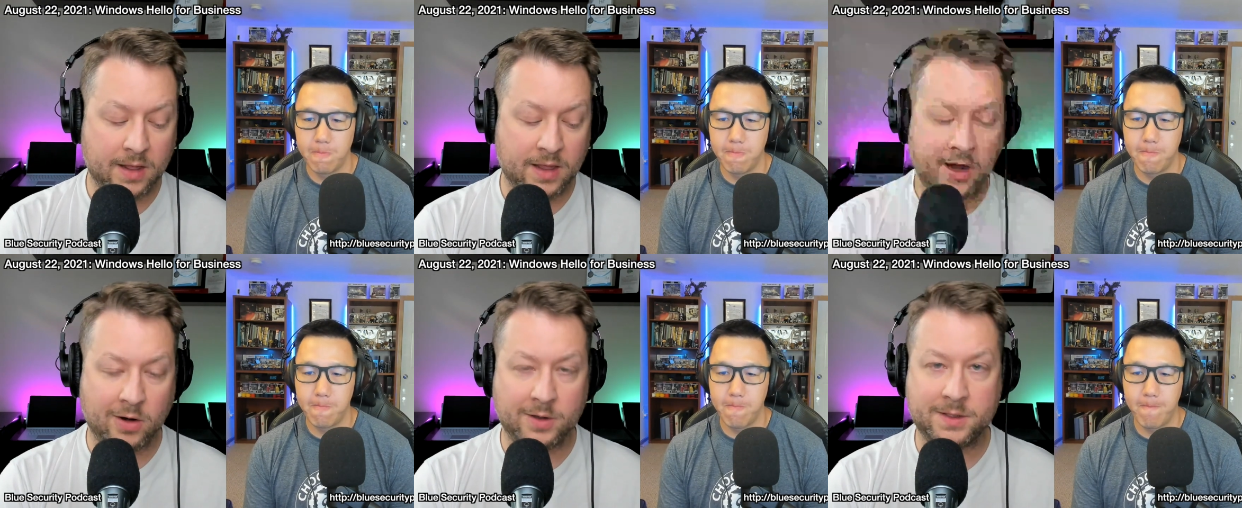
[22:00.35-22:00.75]

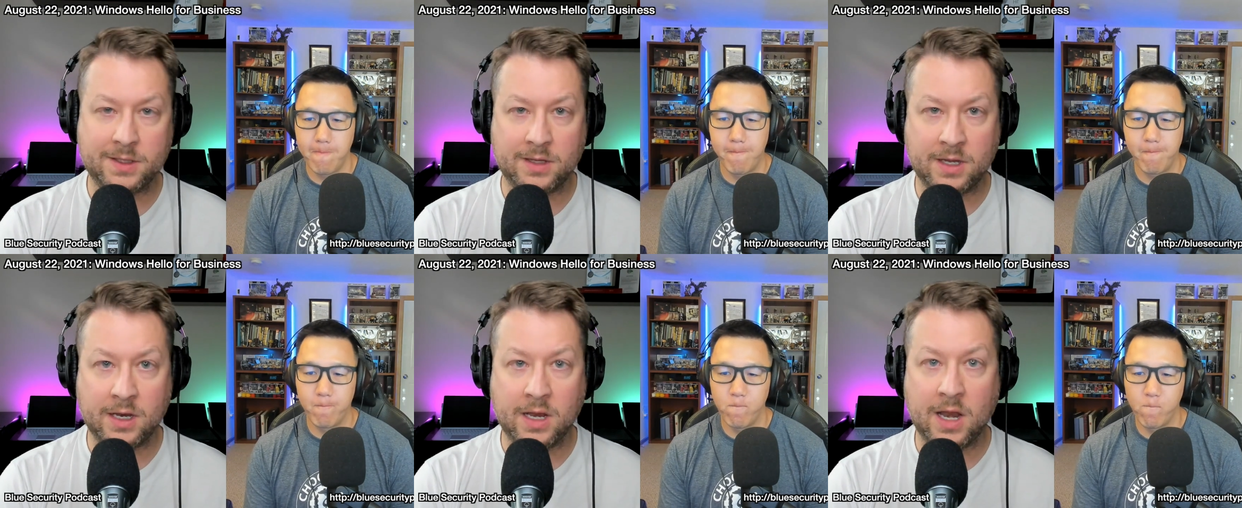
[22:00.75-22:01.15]
Speaker 1: There's
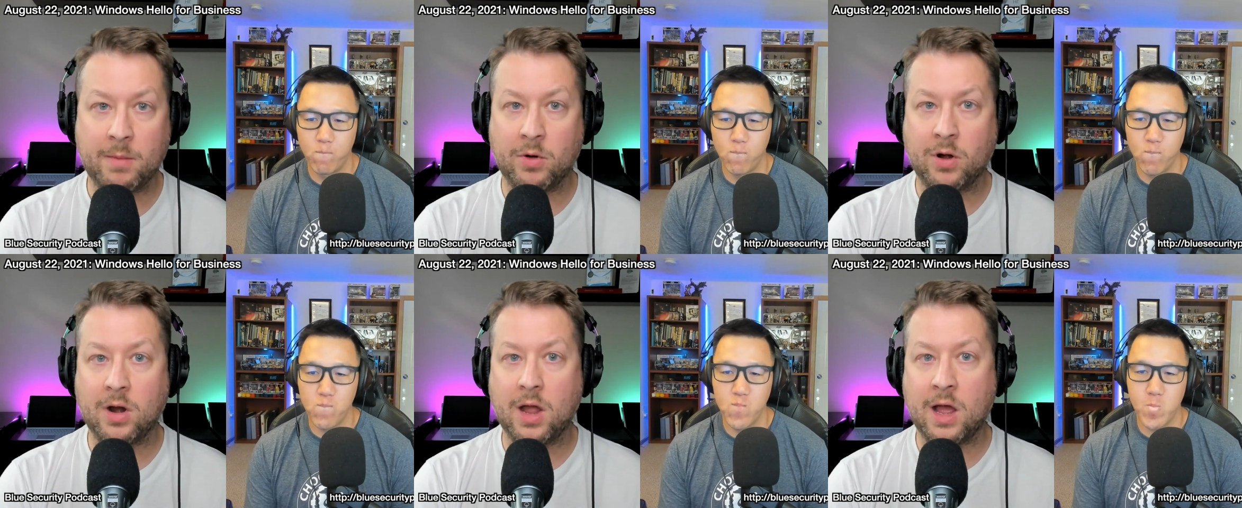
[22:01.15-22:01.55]
the
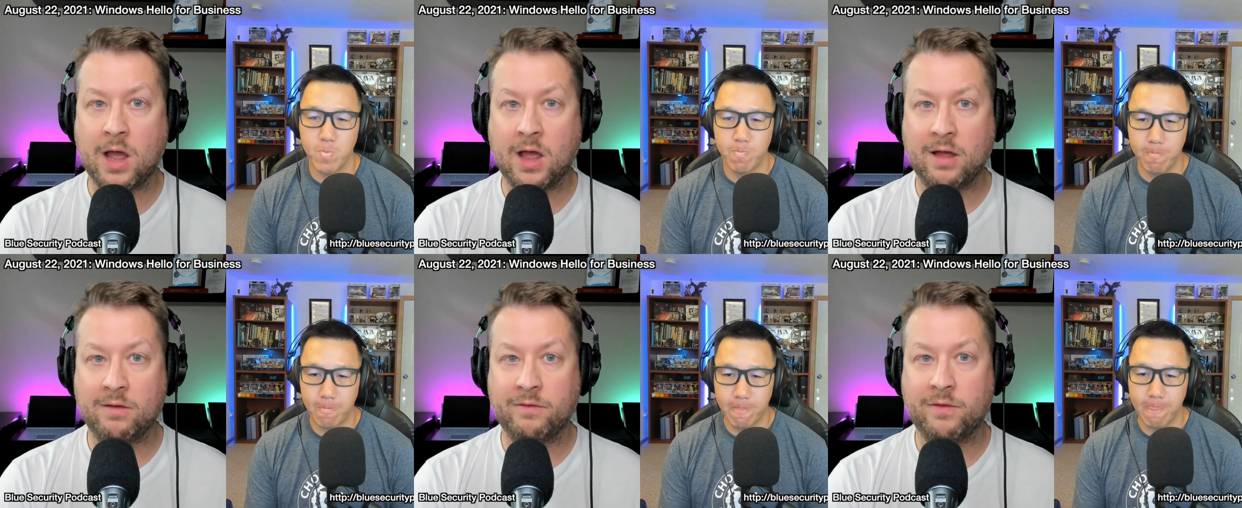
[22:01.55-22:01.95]
number
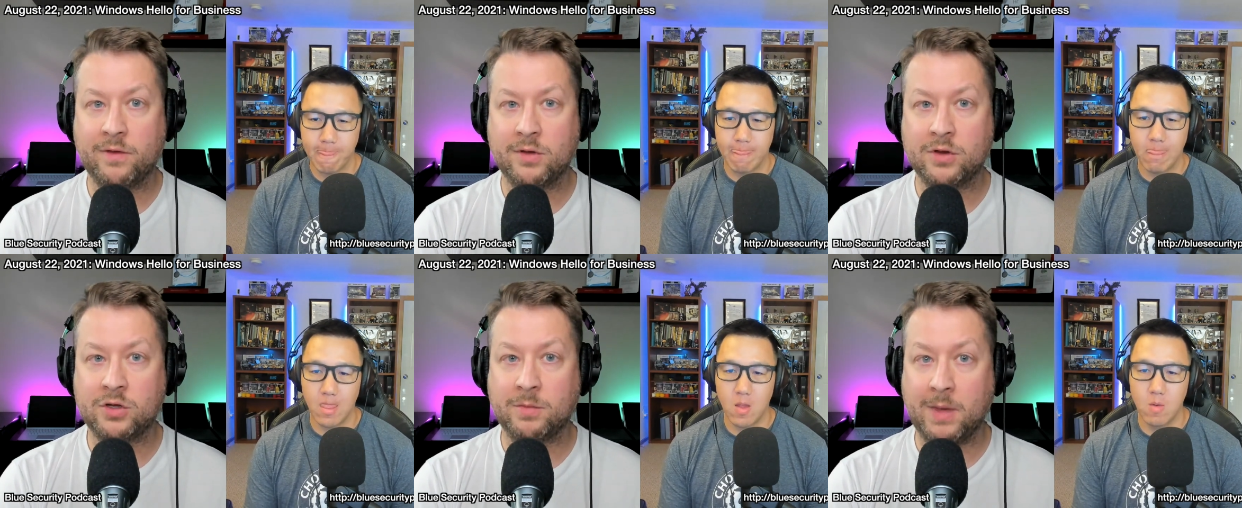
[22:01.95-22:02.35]
of
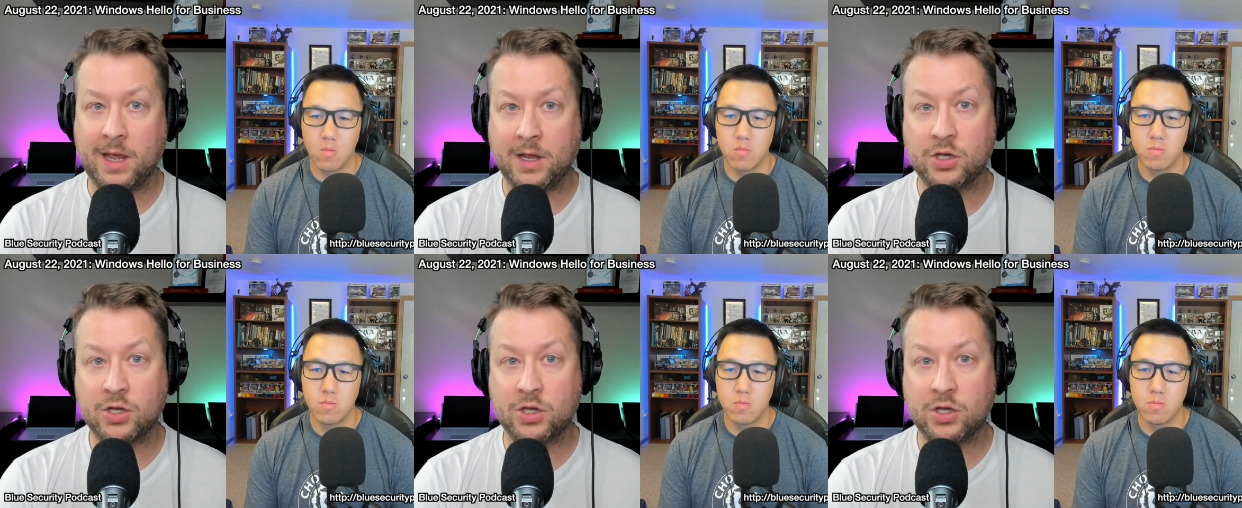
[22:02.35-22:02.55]
domain